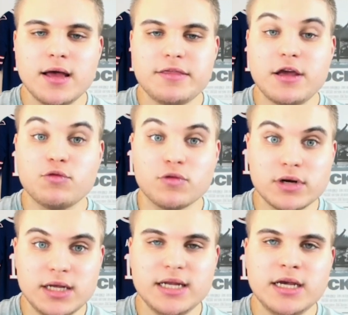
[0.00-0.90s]
They
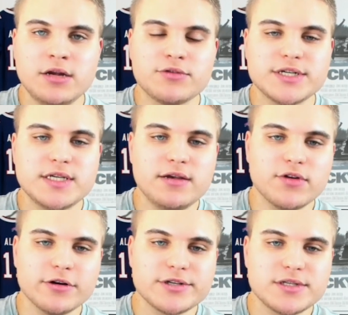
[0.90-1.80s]
really need
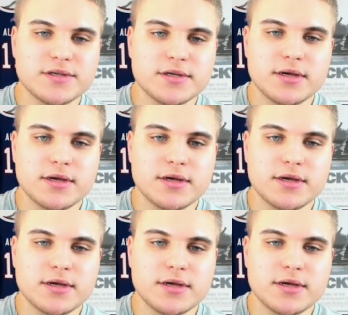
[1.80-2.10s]
receivers.